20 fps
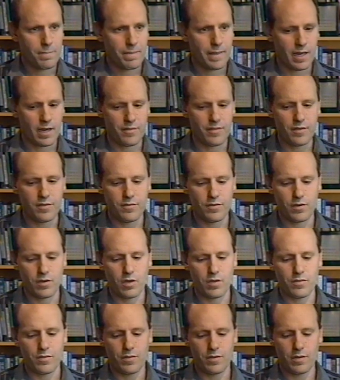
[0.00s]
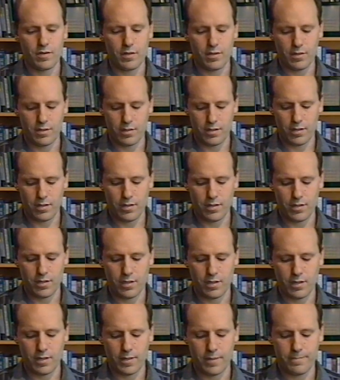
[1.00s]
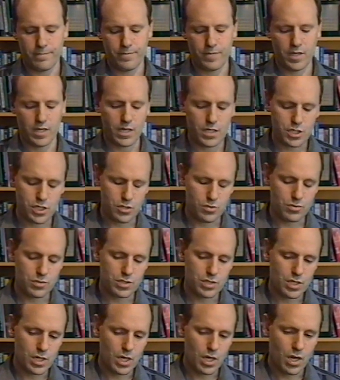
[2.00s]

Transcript: And I think the issues